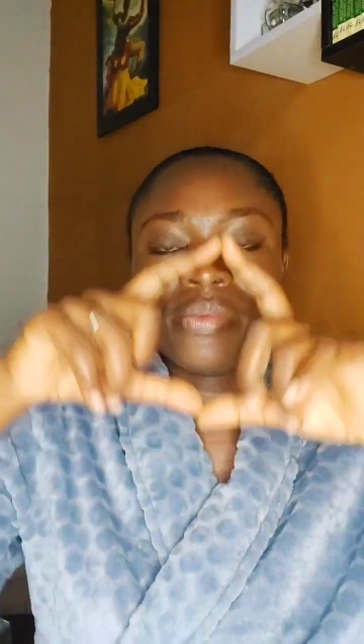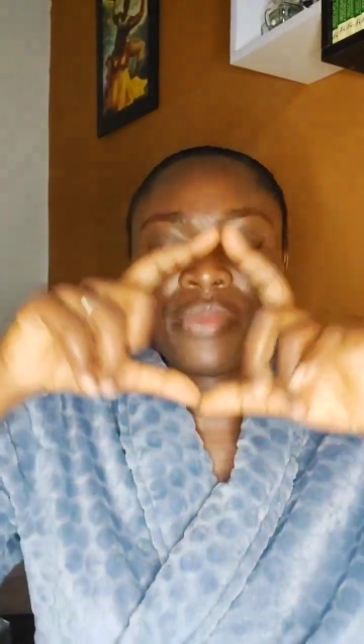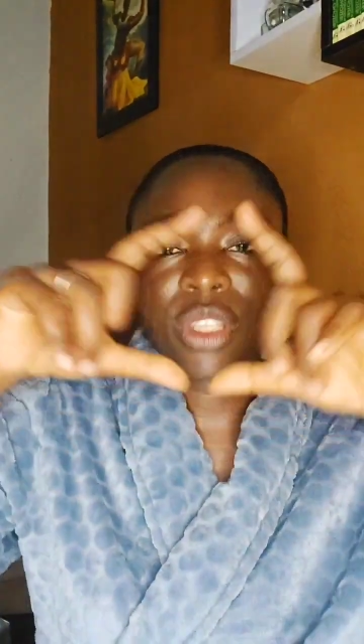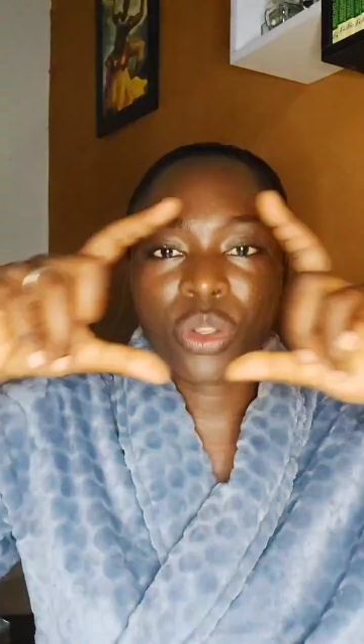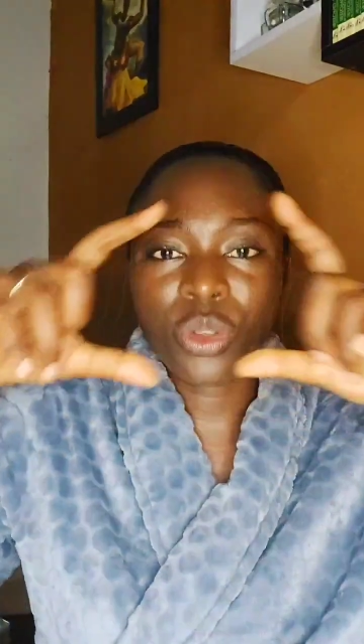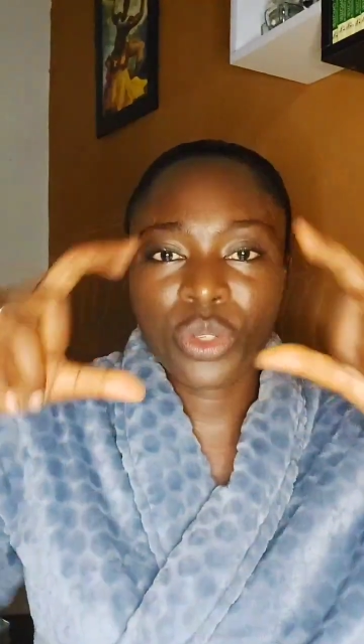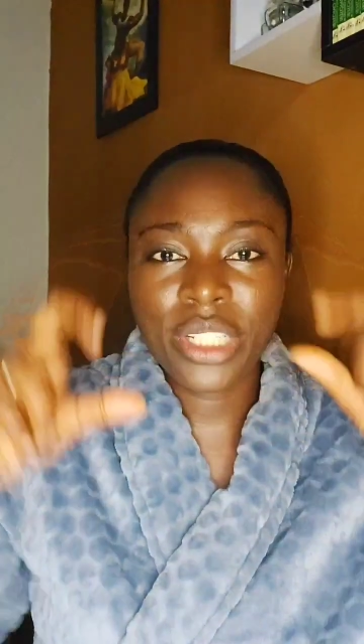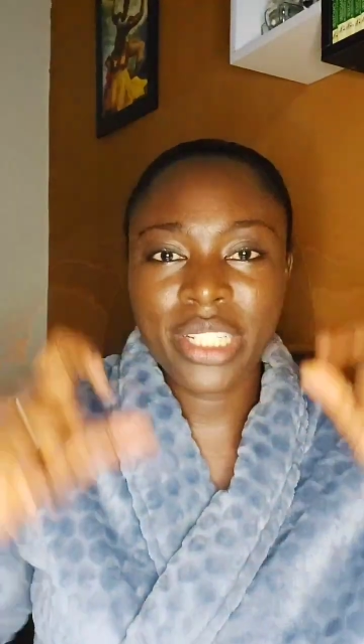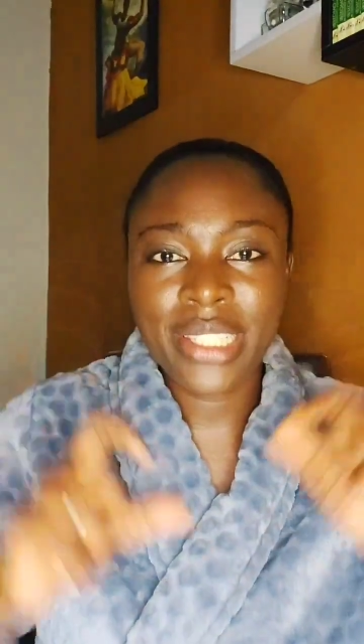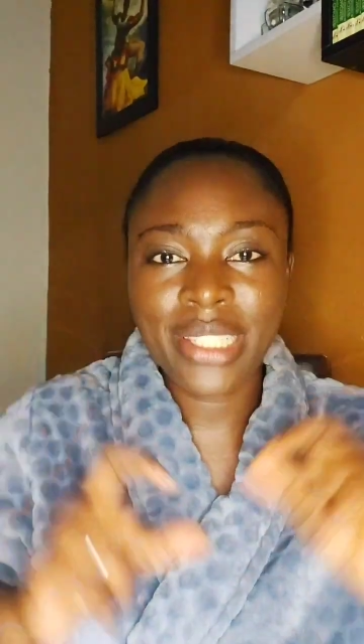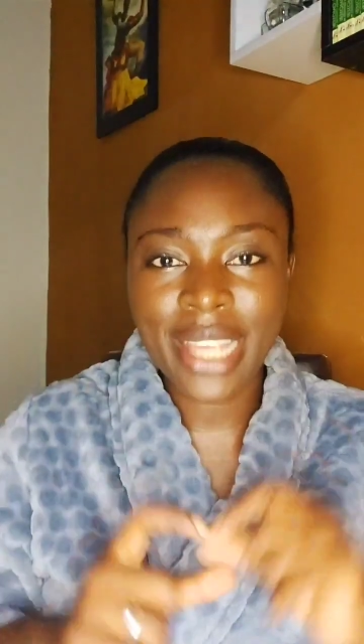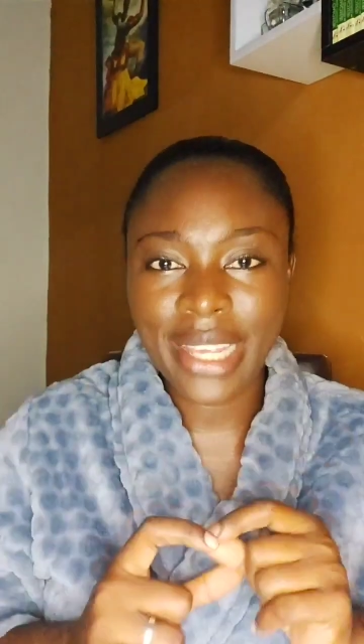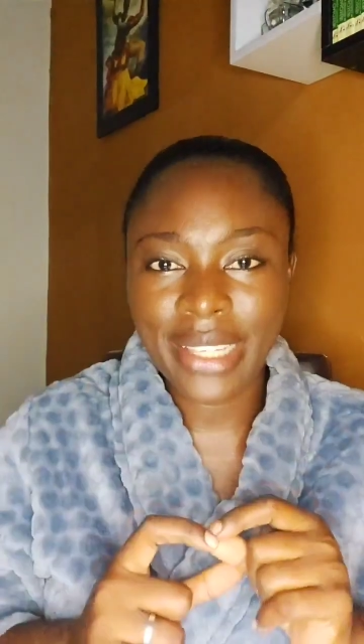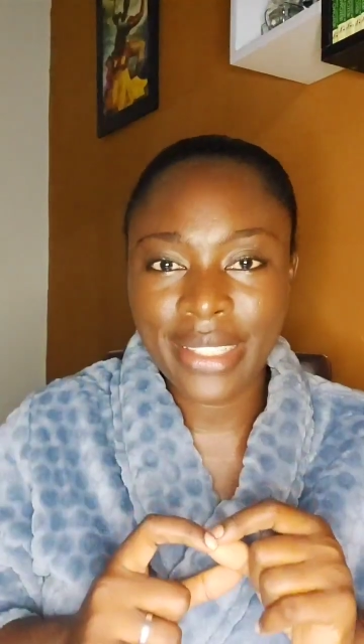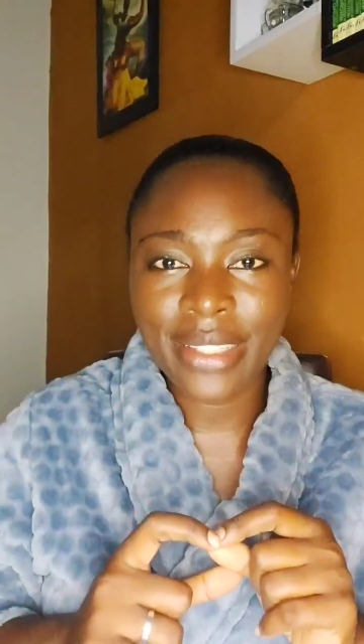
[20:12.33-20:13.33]
the
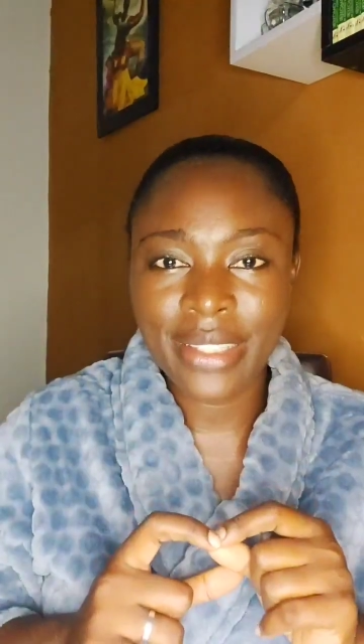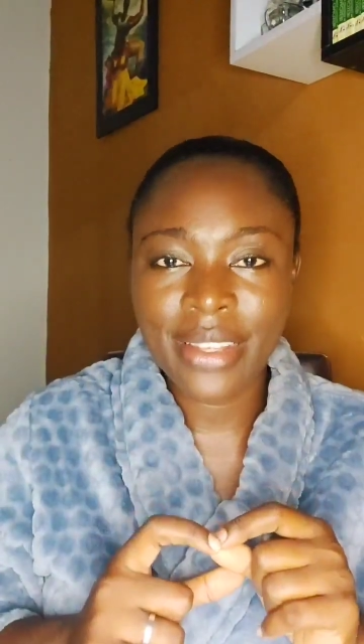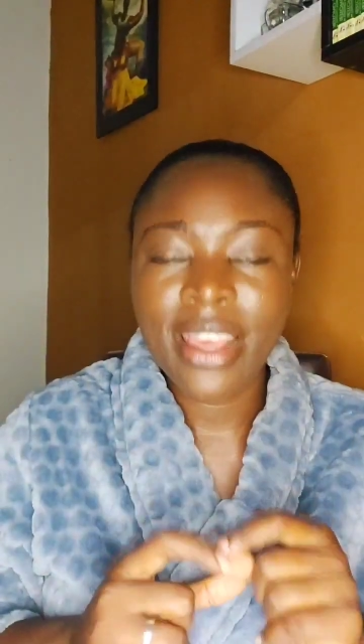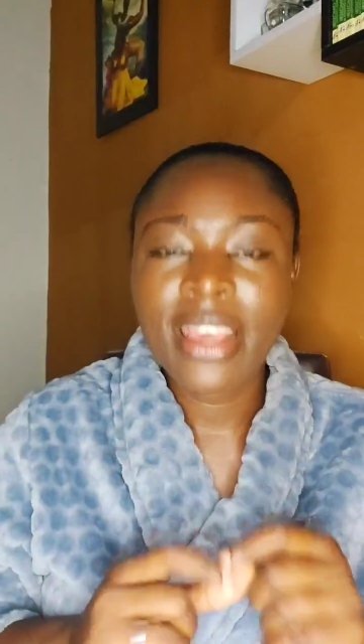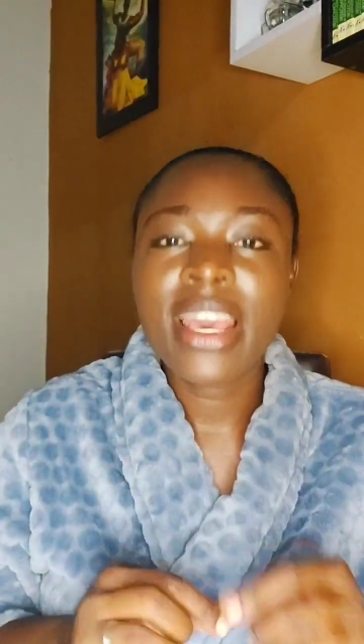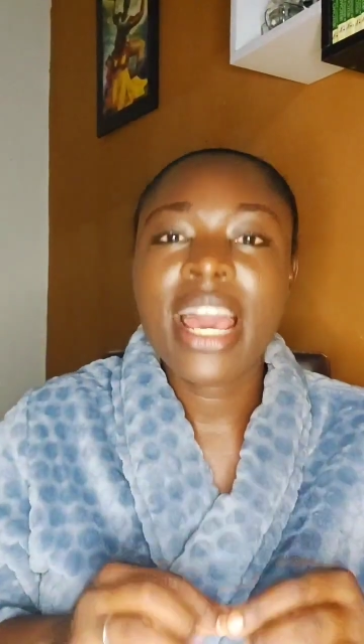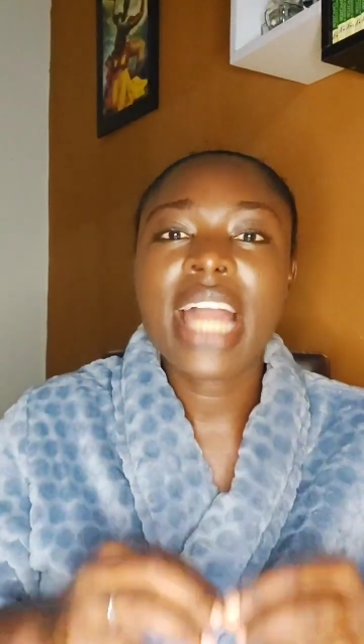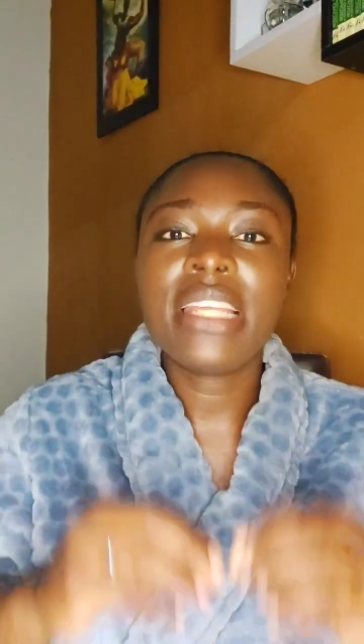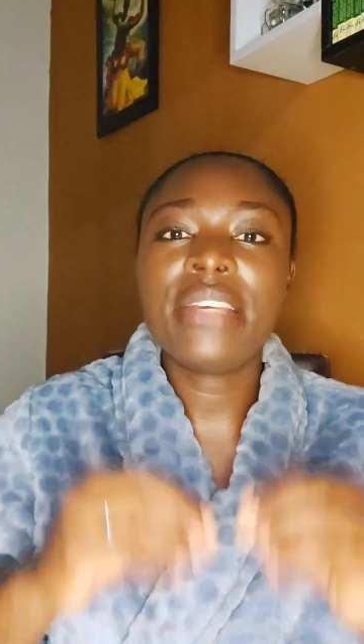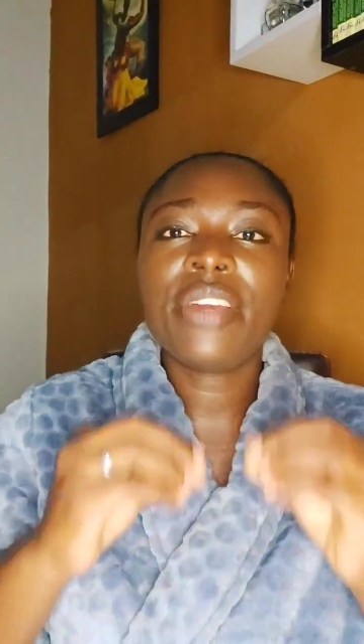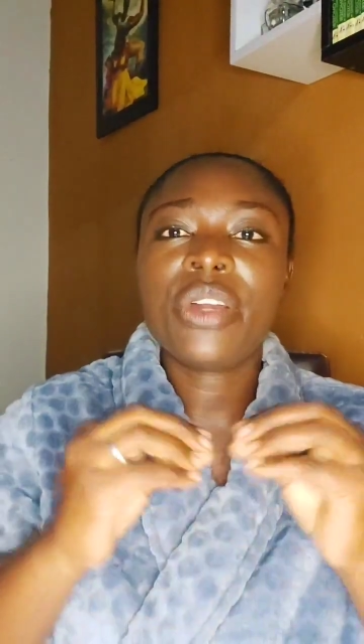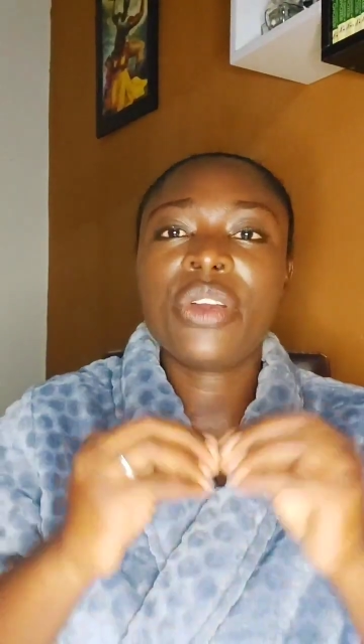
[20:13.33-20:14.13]
text. And if you're